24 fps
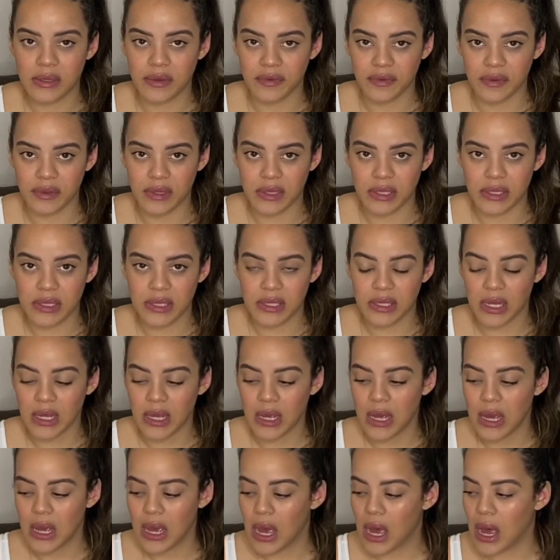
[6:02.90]
for this.
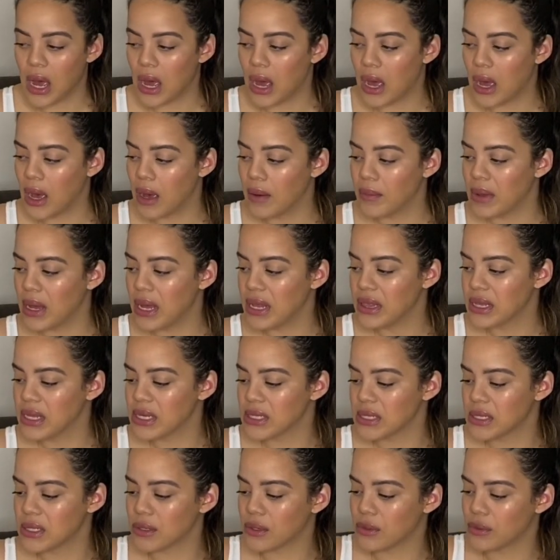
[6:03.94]
And
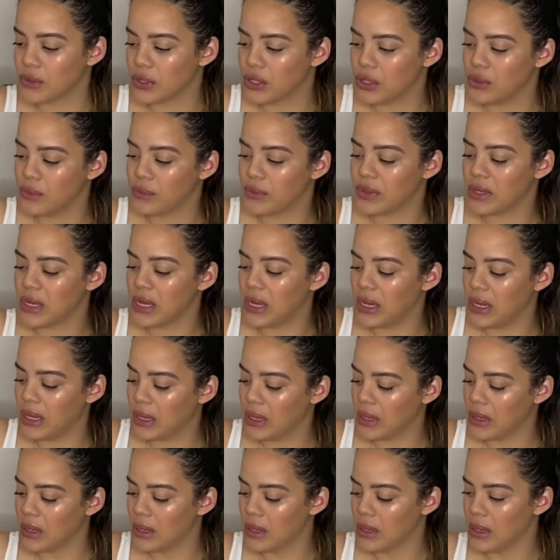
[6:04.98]
this little cute
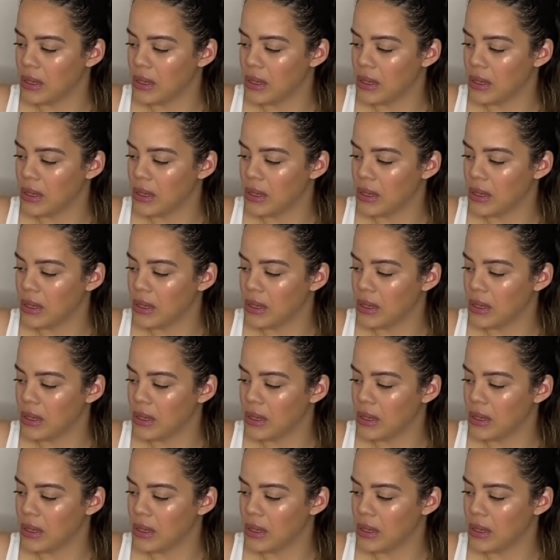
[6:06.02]
thing.